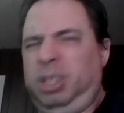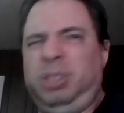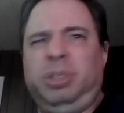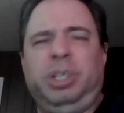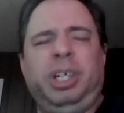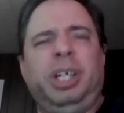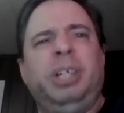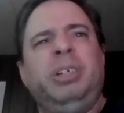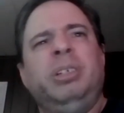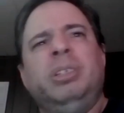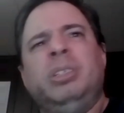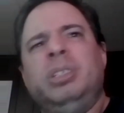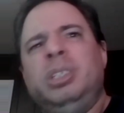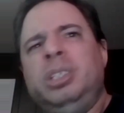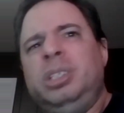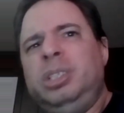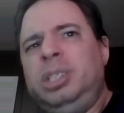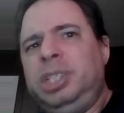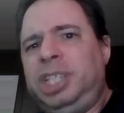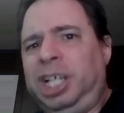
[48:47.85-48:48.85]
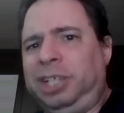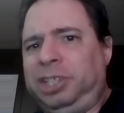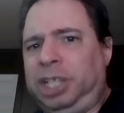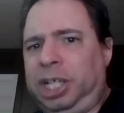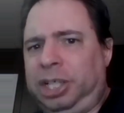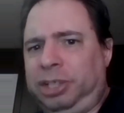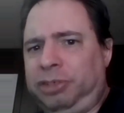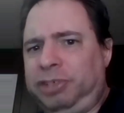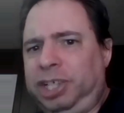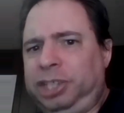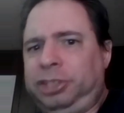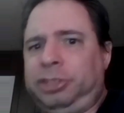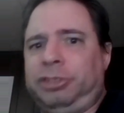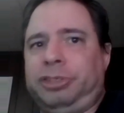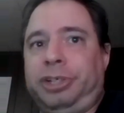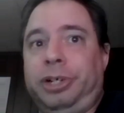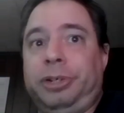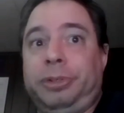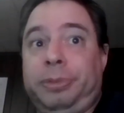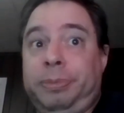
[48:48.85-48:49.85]
Okay. Sounds like a
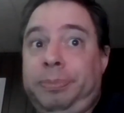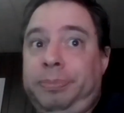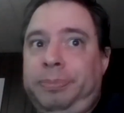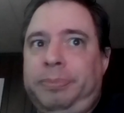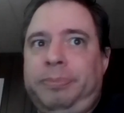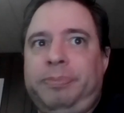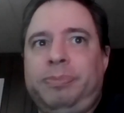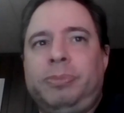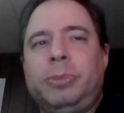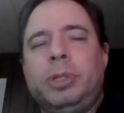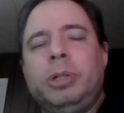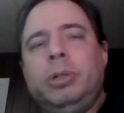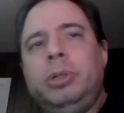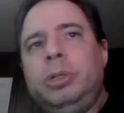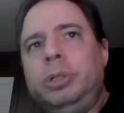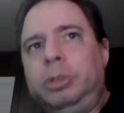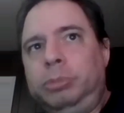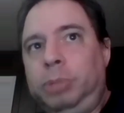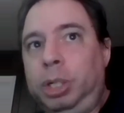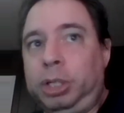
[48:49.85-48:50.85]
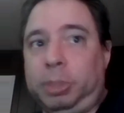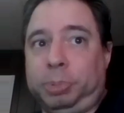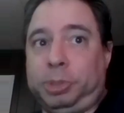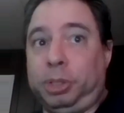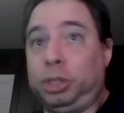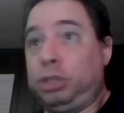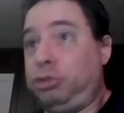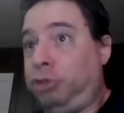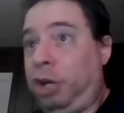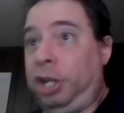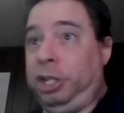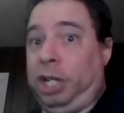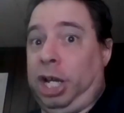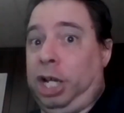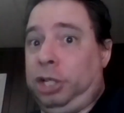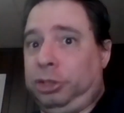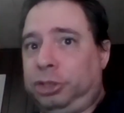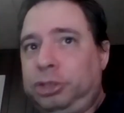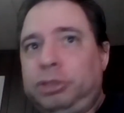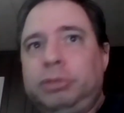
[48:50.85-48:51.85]
restaurant. Welcome to the
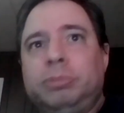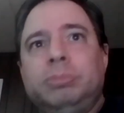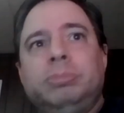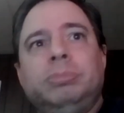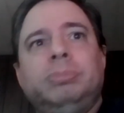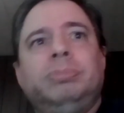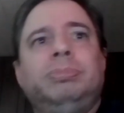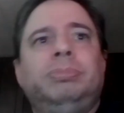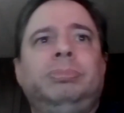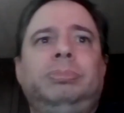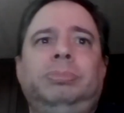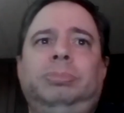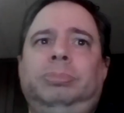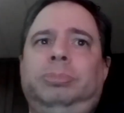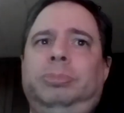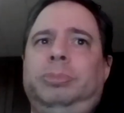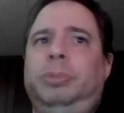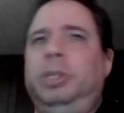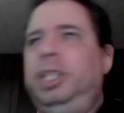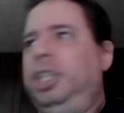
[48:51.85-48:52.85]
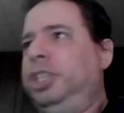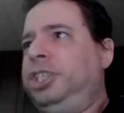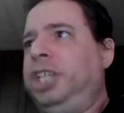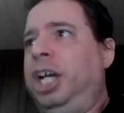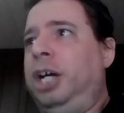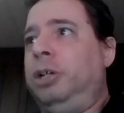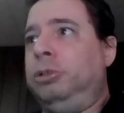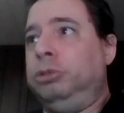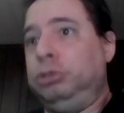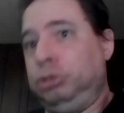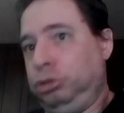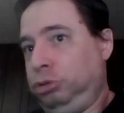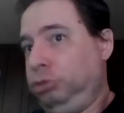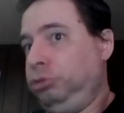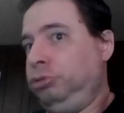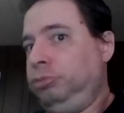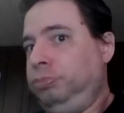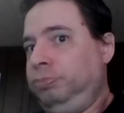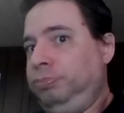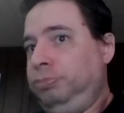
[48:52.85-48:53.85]
grindhouse. What do you sell?
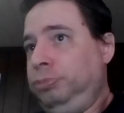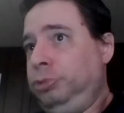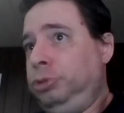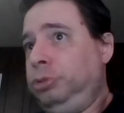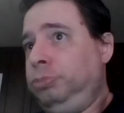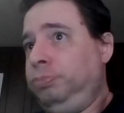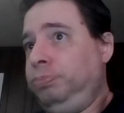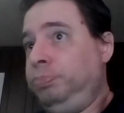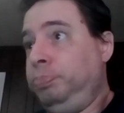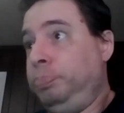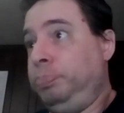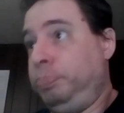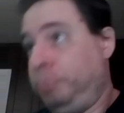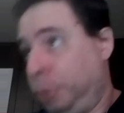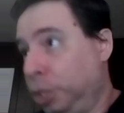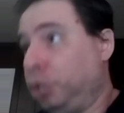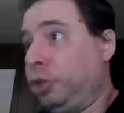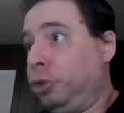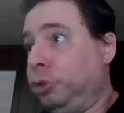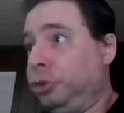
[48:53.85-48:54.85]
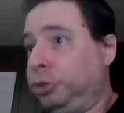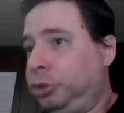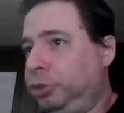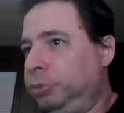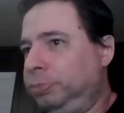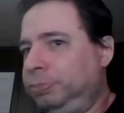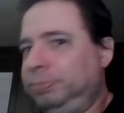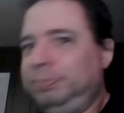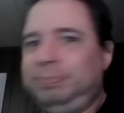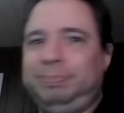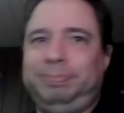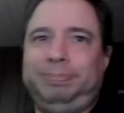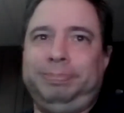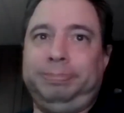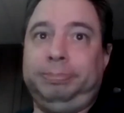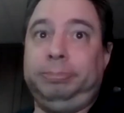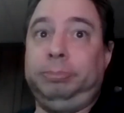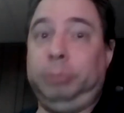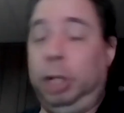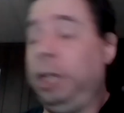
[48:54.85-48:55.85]
Burgers.
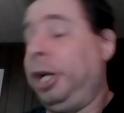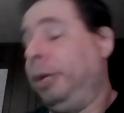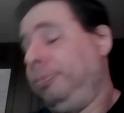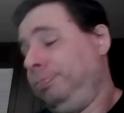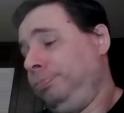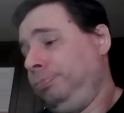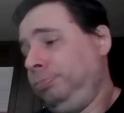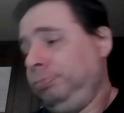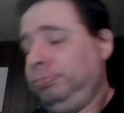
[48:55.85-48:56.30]
Okay.